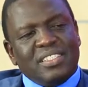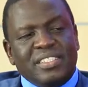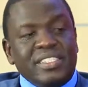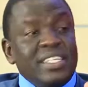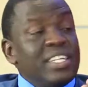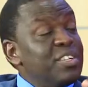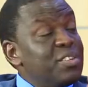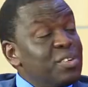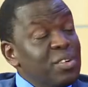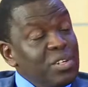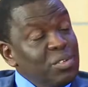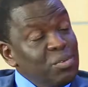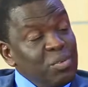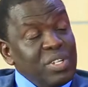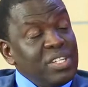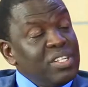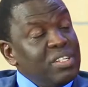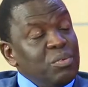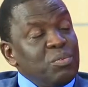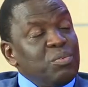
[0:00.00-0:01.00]
General
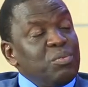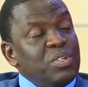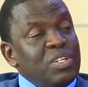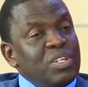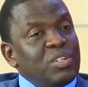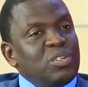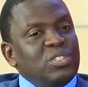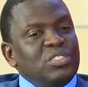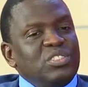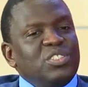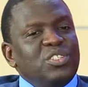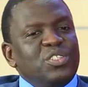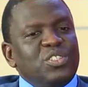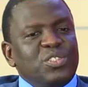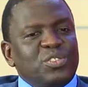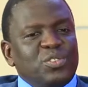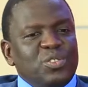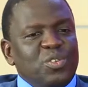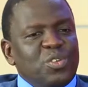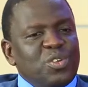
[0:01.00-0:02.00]
will
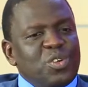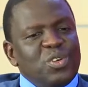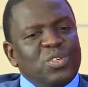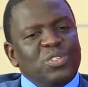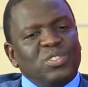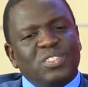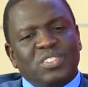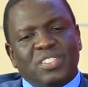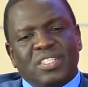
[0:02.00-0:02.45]
continue to grow,